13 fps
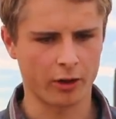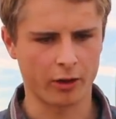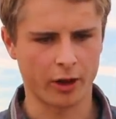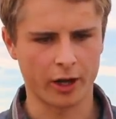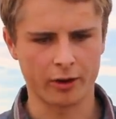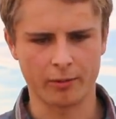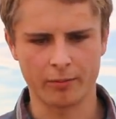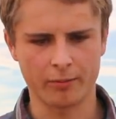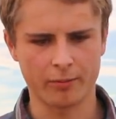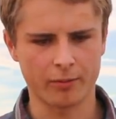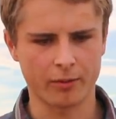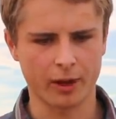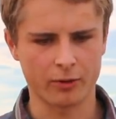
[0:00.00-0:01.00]
And then
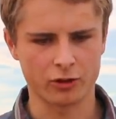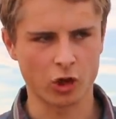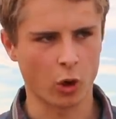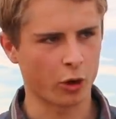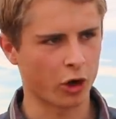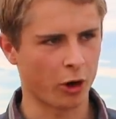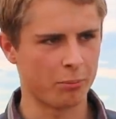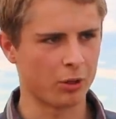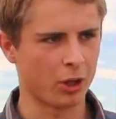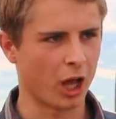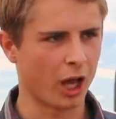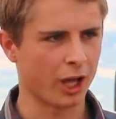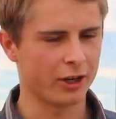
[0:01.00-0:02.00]
I was choking on
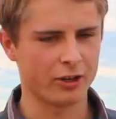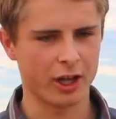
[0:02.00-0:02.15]
blood.